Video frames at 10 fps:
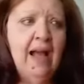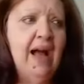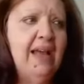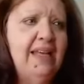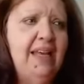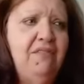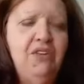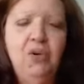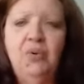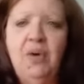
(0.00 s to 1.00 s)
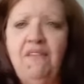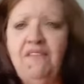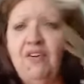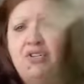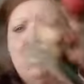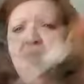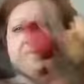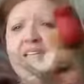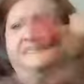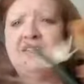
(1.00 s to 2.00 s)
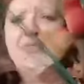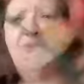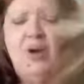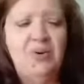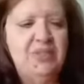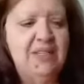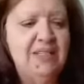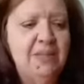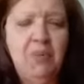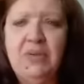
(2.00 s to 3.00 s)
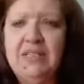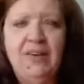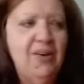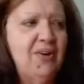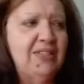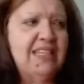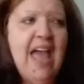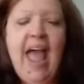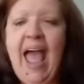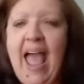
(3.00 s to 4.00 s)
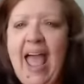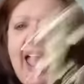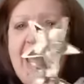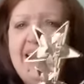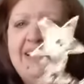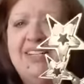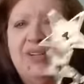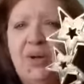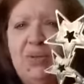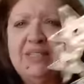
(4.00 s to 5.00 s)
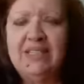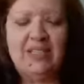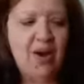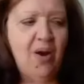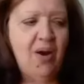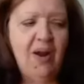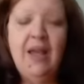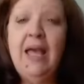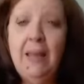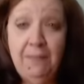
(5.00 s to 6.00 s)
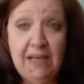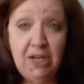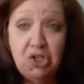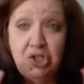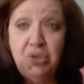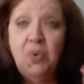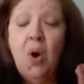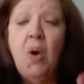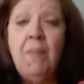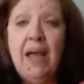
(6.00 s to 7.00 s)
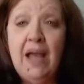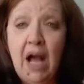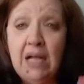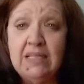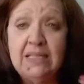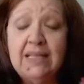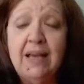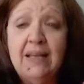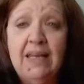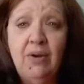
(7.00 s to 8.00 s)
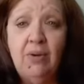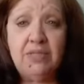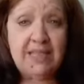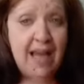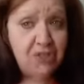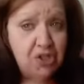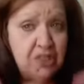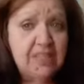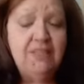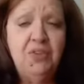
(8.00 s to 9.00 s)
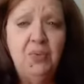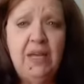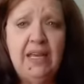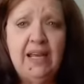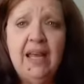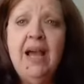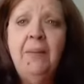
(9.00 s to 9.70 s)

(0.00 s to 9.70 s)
I give you a virtual dozen roses, boys and girls, and a gold star because you are my unsung heroes, not just of the week,